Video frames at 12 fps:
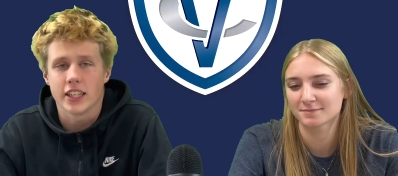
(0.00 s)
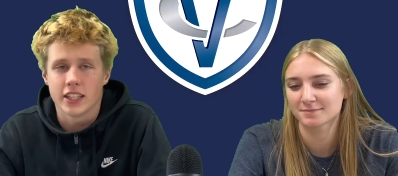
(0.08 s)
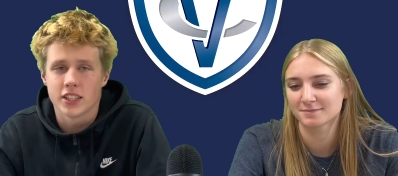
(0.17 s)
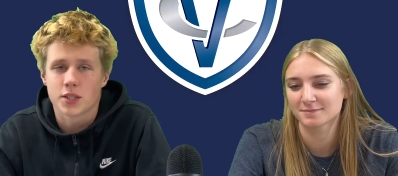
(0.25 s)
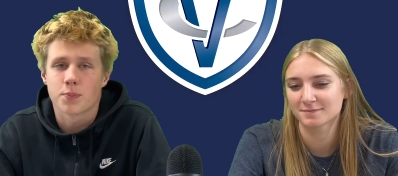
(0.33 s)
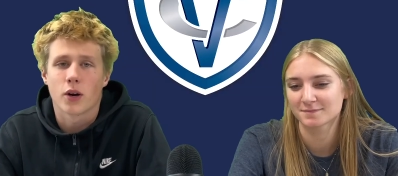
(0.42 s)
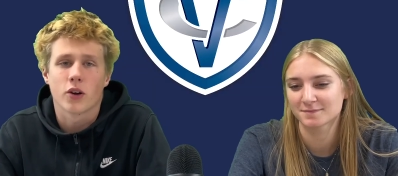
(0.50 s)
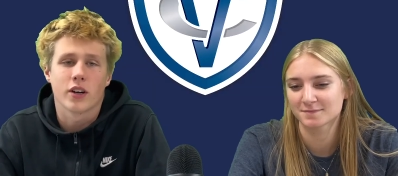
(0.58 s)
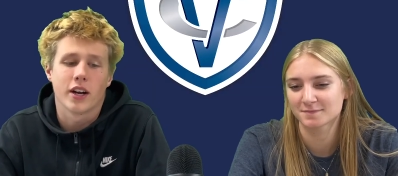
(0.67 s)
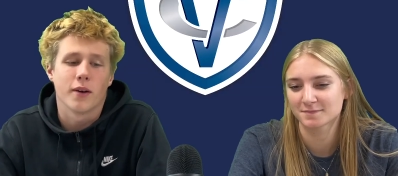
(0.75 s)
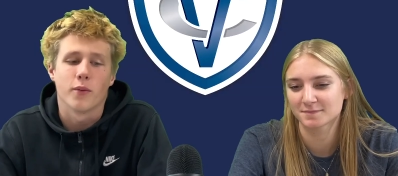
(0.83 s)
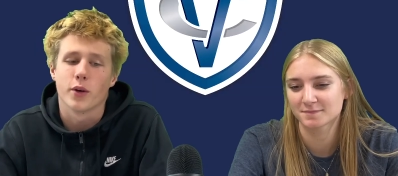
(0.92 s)
Speaker 1: In this
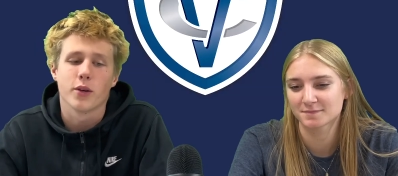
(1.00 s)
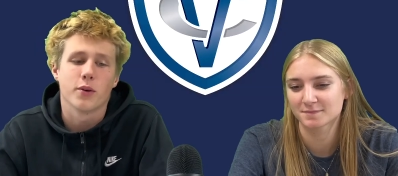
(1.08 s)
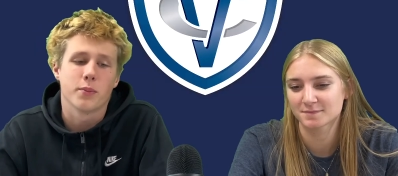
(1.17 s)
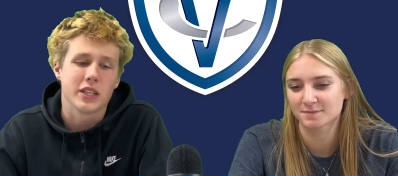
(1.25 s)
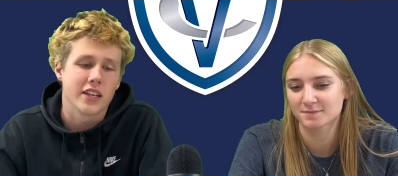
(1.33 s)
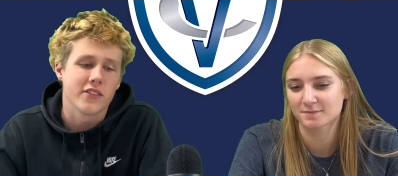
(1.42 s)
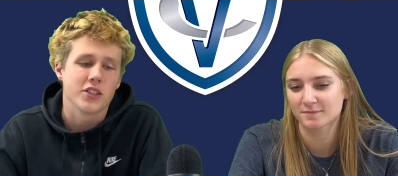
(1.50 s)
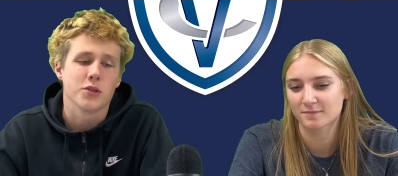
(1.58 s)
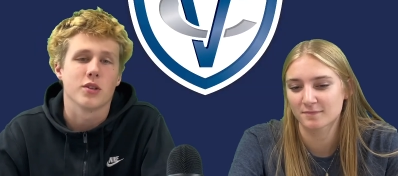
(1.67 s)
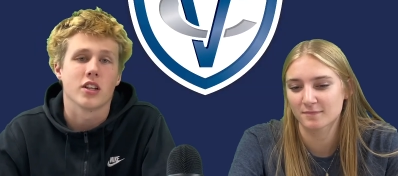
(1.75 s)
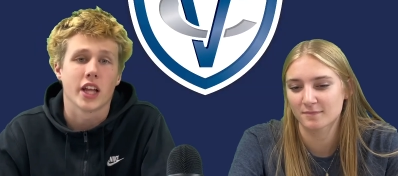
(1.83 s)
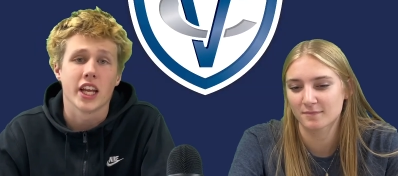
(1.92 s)
program, we will be giving you
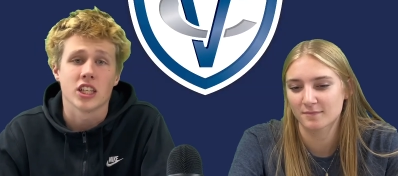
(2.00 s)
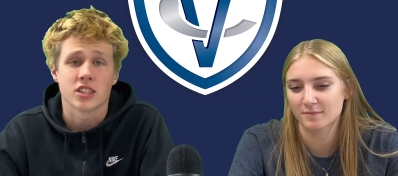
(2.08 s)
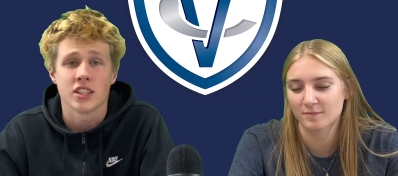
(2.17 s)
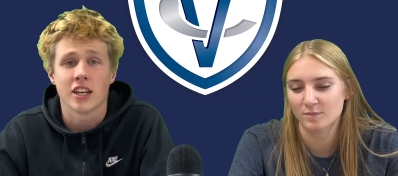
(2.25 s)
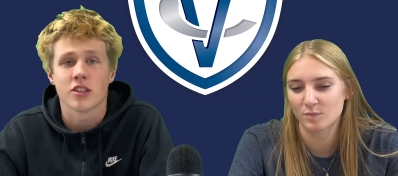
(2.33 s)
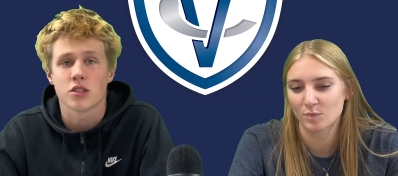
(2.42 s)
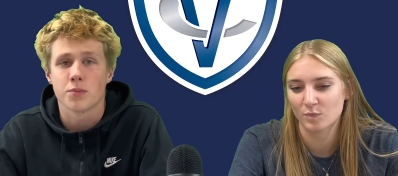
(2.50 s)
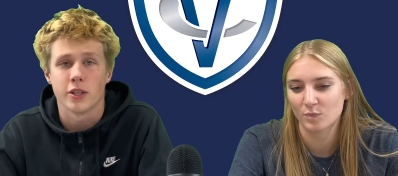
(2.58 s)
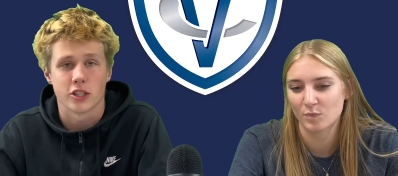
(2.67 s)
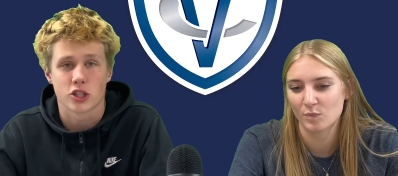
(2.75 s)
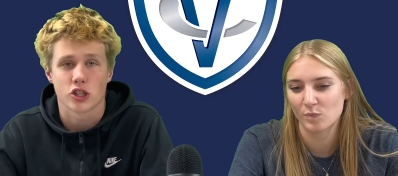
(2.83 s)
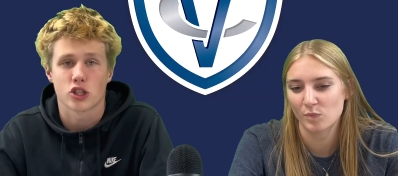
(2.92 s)
the latest
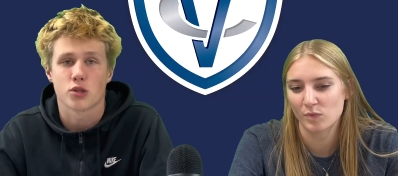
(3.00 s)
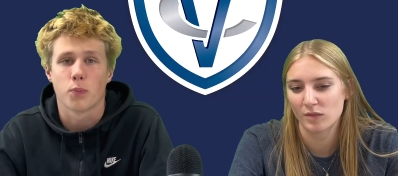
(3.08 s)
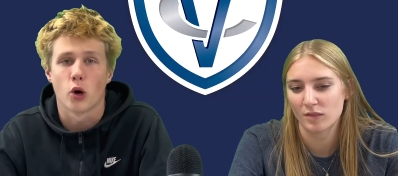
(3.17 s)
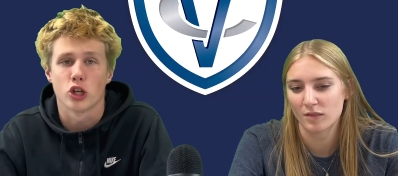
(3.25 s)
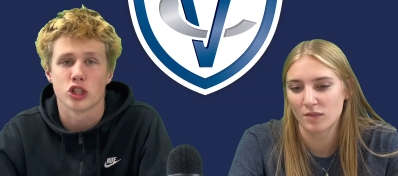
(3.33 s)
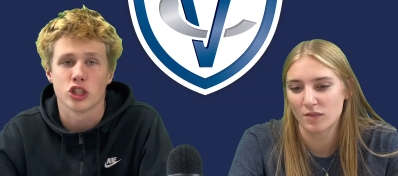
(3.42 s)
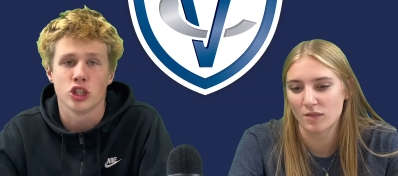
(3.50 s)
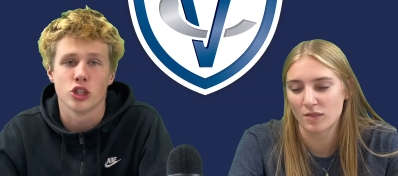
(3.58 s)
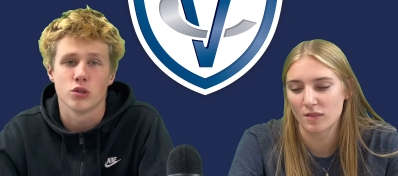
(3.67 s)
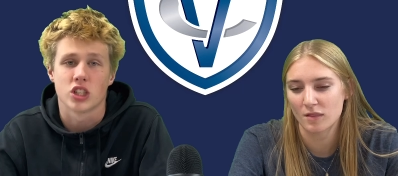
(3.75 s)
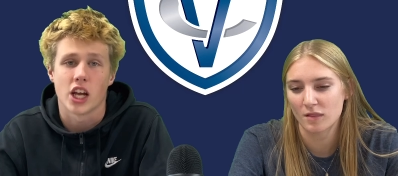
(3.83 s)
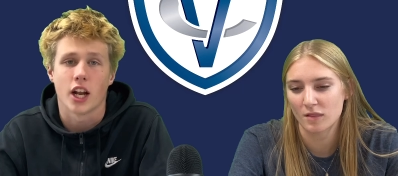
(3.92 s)
announcements, sports
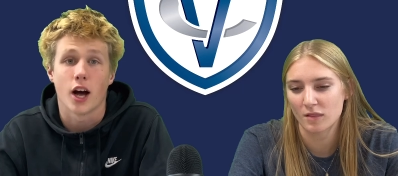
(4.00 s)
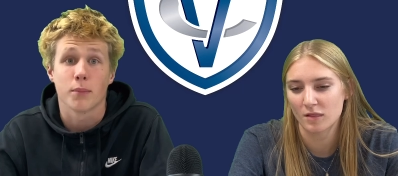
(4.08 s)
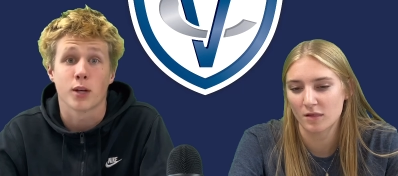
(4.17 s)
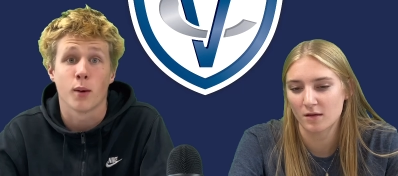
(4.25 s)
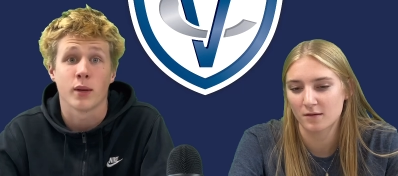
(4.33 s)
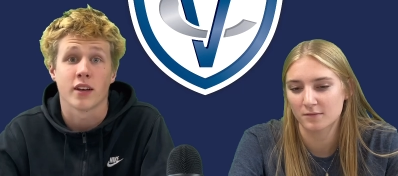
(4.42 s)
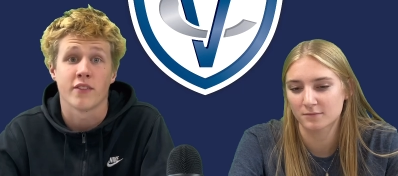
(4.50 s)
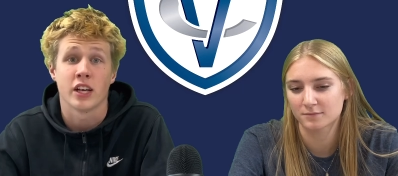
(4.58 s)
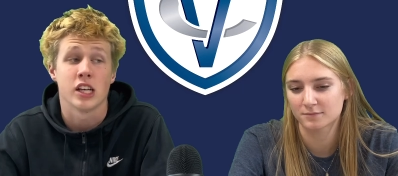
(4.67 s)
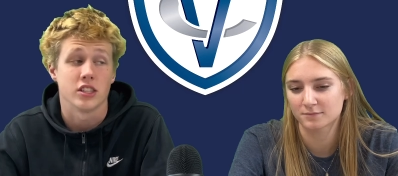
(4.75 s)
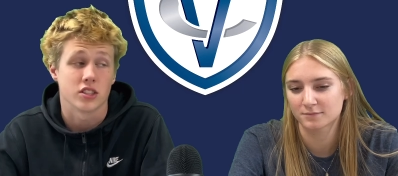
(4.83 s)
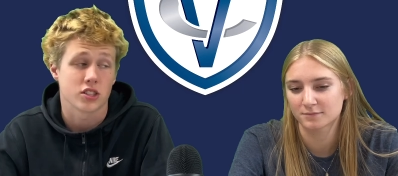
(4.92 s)
news, and upcoming
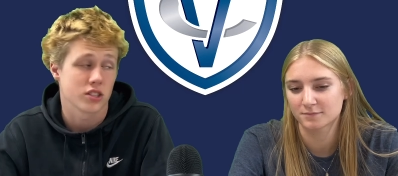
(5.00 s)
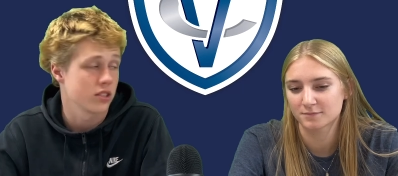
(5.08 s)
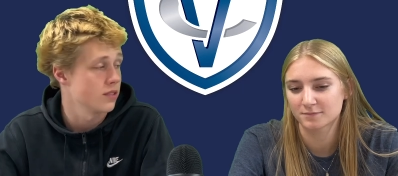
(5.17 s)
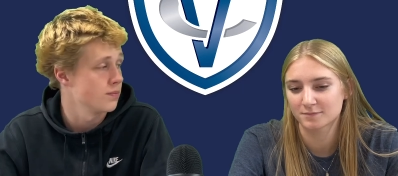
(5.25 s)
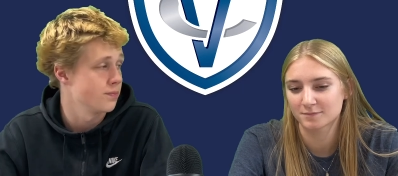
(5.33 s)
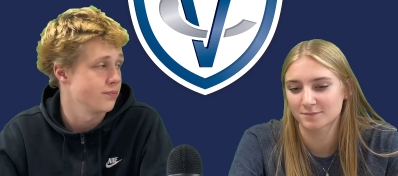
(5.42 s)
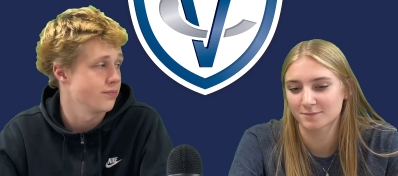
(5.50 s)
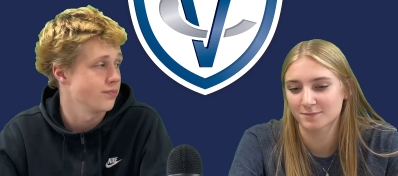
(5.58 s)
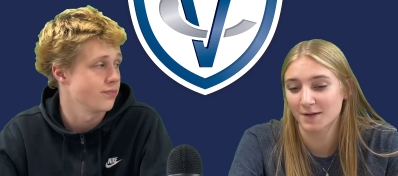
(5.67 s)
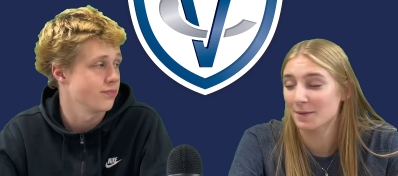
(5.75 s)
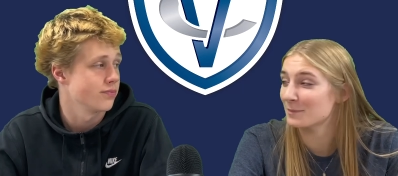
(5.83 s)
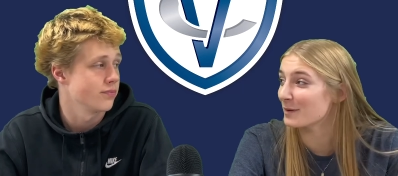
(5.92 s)
events.
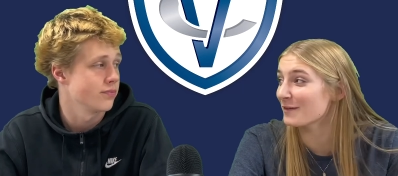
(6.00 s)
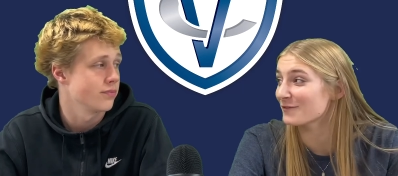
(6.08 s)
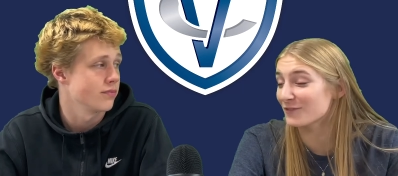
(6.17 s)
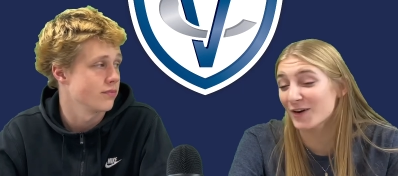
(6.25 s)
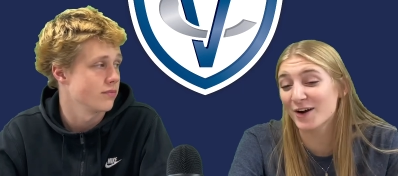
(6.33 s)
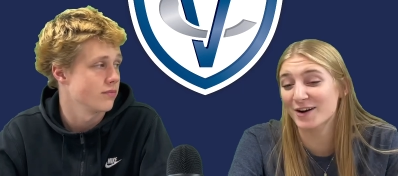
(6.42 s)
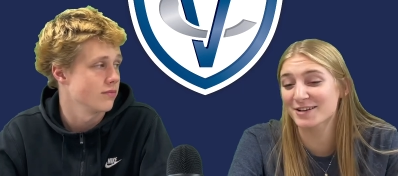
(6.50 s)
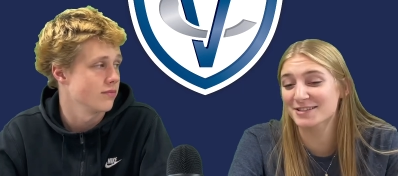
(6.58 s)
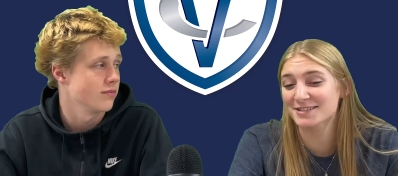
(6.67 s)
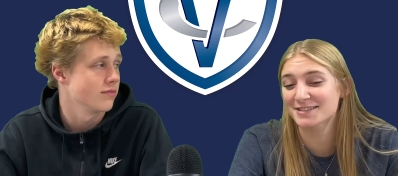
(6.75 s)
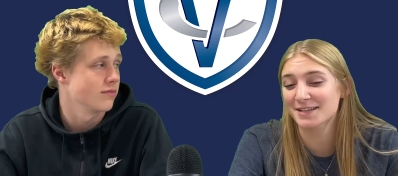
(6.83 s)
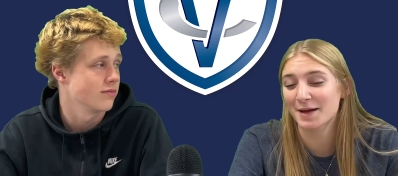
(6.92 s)
Speaker 2: But
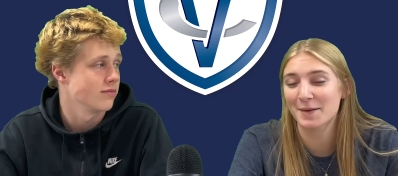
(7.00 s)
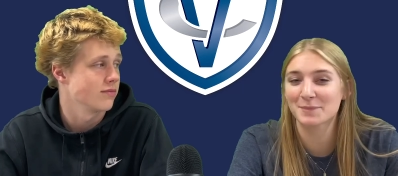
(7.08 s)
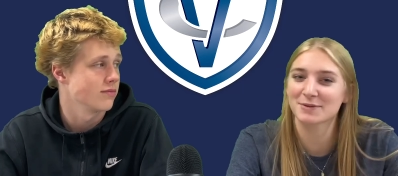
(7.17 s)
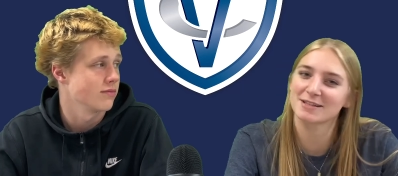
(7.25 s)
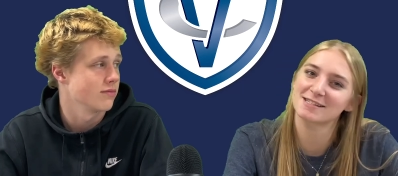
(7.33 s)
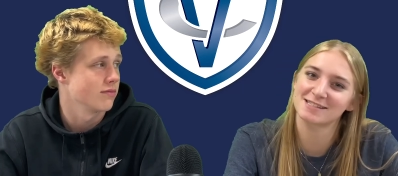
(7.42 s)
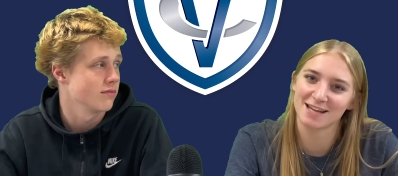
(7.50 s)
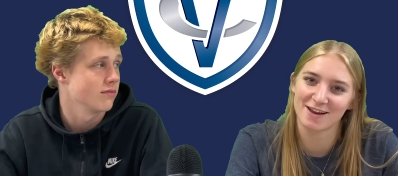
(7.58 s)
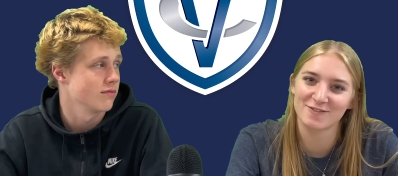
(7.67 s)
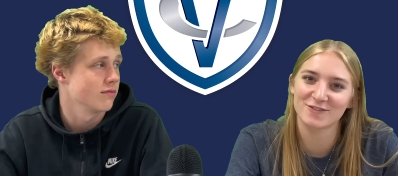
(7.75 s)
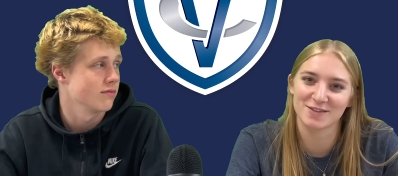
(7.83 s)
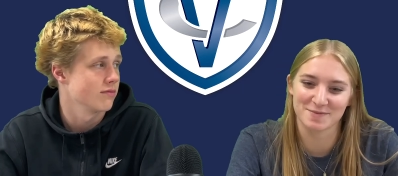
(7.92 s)
first, please
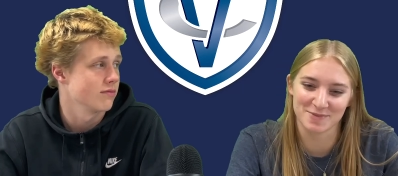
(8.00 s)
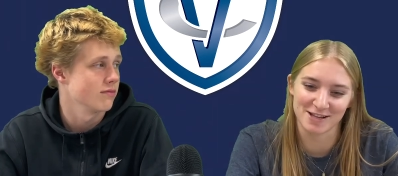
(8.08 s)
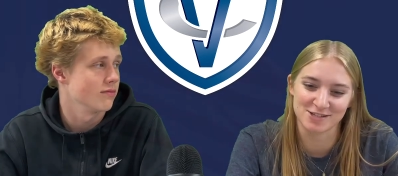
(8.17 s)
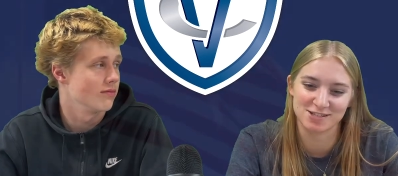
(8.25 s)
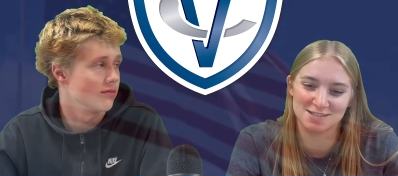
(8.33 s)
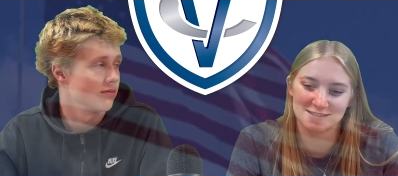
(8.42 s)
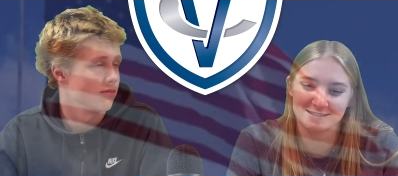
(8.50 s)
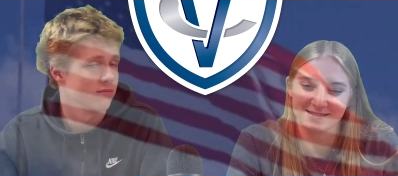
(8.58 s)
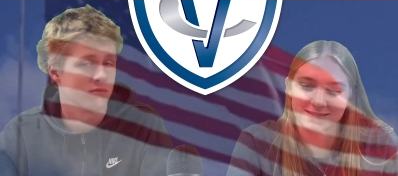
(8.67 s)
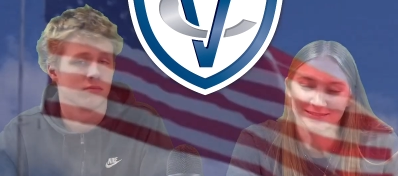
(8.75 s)
stand for the pledges.